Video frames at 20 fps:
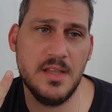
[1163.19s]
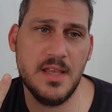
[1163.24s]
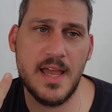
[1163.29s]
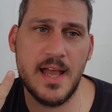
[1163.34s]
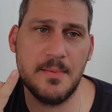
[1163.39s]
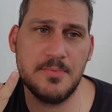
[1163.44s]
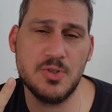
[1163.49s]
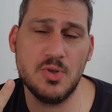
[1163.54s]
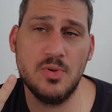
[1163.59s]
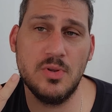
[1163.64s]
They
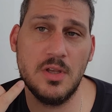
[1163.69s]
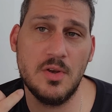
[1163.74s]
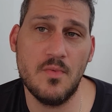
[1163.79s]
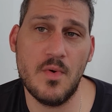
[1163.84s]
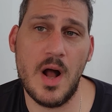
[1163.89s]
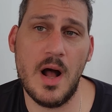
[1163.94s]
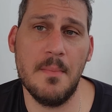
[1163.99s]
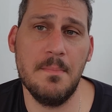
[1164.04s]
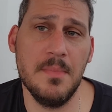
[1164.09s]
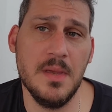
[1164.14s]
absolutely
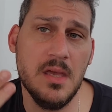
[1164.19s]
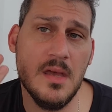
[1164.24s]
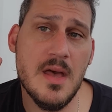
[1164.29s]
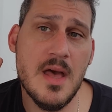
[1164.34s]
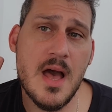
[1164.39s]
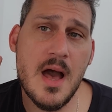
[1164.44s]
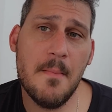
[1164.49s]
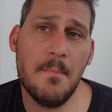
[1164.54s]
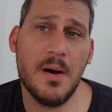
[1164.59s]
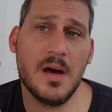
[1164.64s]
robbed me,
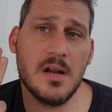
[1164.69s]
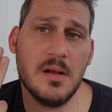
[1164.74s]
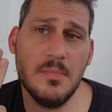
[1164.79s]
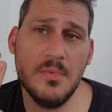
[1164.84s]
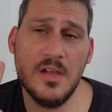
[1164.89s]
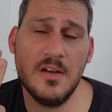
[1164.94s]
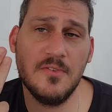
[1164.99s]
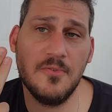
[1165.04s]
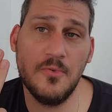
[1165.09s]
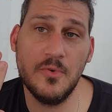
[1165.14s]
but I'm
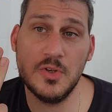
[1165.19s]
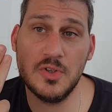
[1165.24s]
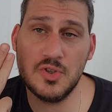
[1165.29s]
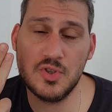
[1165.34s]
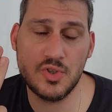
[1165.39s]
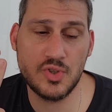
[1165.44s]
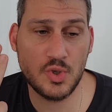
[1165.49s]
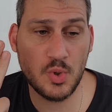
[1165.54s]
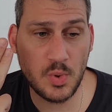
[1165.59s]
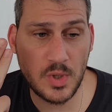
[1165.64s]
left with
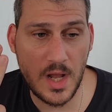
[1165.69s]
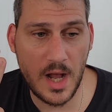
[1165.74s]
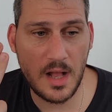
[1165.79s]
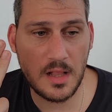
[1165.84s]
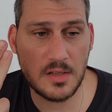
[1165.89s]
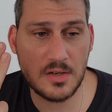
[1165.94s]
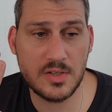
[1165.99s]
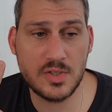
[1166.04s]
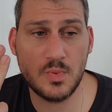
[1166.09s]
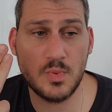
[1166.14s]

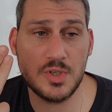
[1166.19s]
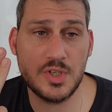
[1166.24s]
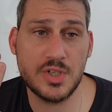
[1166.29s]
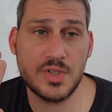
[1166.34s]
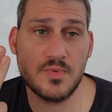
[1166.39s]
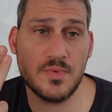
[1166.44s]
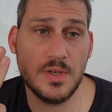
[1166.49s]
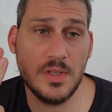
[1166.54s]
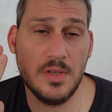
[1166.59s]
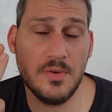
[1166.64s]
$2, which
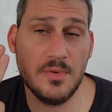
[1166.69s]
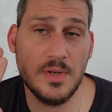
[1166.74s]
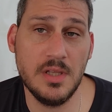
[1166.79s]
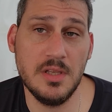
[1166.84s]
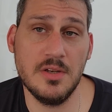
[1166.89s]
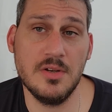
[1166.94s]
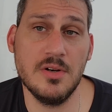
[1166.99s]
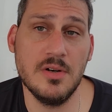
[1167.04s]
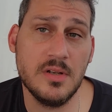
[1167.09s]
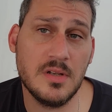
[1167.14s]
is really,
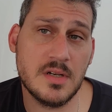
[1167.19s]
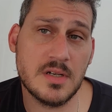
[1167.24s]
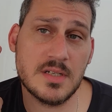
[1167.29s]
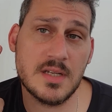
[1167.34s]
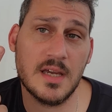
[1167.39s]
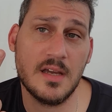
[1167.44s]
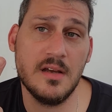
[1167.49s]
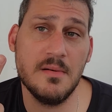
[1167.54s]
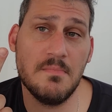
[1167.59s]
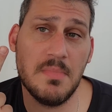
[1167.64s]
really good because
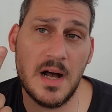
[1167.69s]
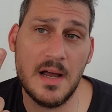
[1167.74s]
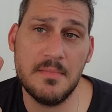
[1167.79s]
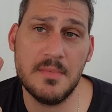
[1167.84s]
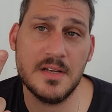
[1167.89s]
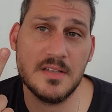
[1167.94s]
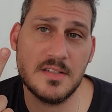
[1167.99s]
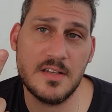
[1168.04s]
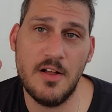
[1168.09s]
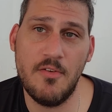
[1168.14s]
I could buy
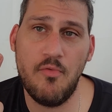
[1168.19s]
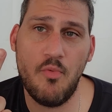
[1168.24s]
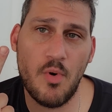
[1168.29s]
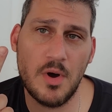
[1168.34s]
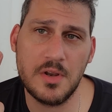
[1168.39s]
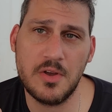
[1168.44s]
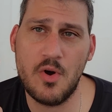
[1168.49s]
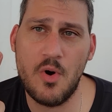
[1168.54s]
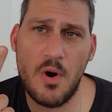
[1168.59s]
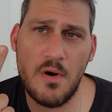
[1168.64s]
myself
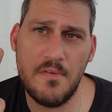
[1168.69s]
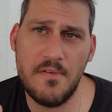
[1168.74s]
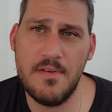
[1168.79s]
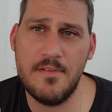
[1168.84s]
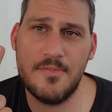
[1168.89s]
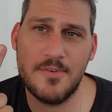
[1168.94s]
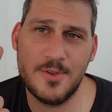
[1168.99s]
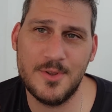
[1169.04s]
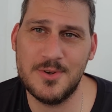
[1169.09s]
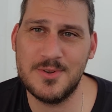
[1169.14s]
1 coffee
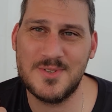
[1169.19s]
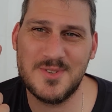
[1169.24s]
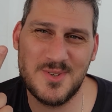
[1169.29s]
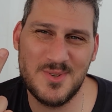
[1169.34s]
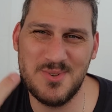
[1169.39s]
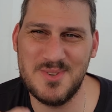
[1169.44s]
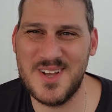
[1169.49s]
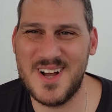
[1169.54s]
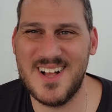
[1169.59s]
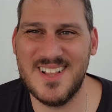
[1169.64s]
for those
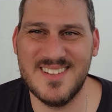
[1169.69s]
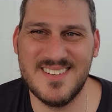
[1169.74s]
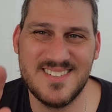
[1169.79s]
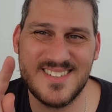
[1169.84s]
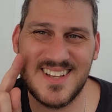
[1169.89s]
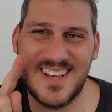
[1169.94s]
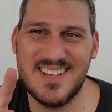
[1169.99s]
$2.